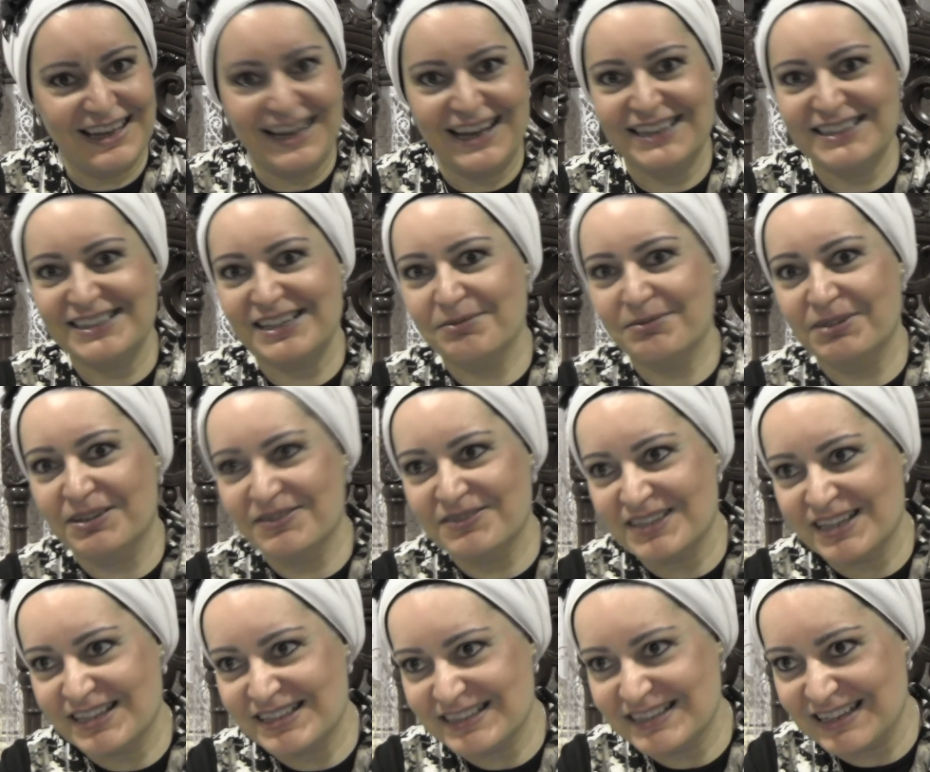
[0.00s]
Hashem gives
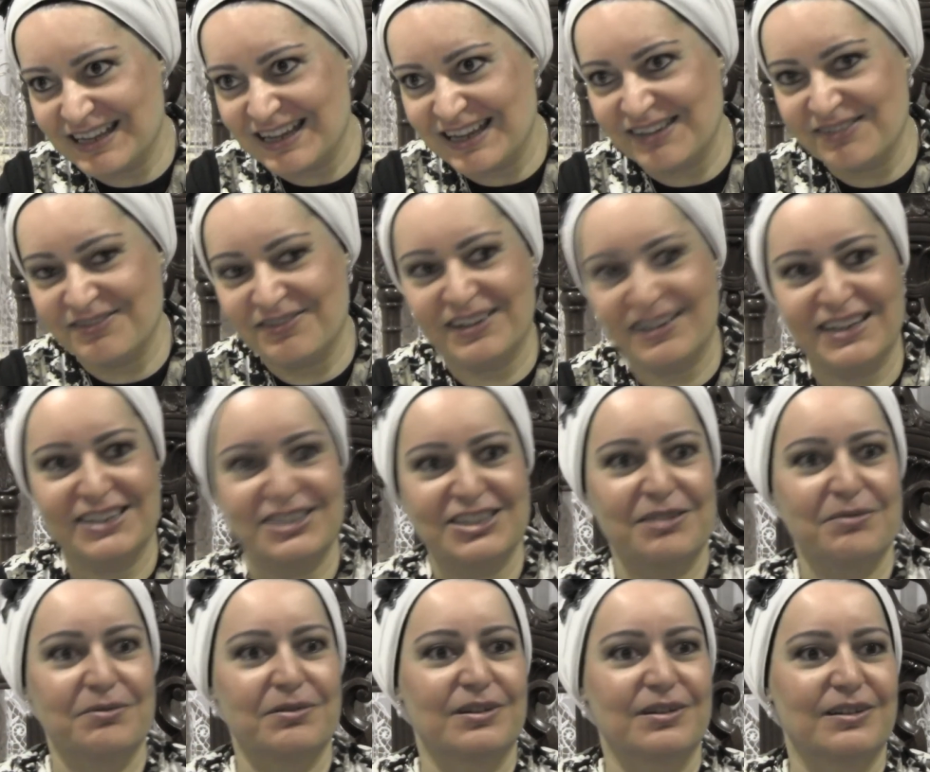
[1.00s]
us life and
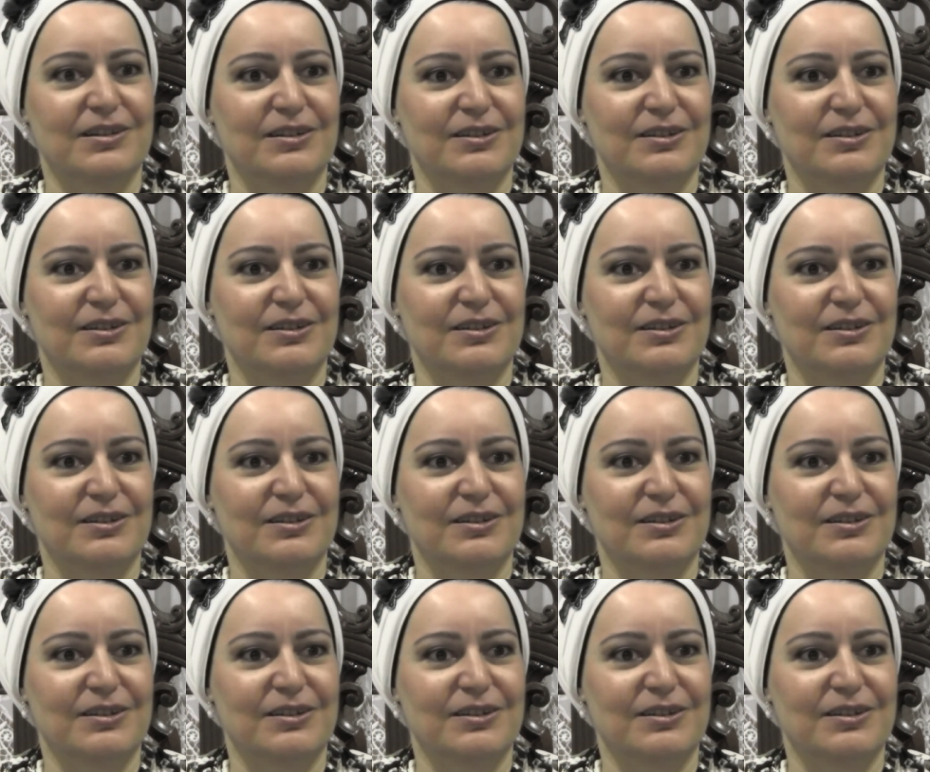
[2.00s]
Hashem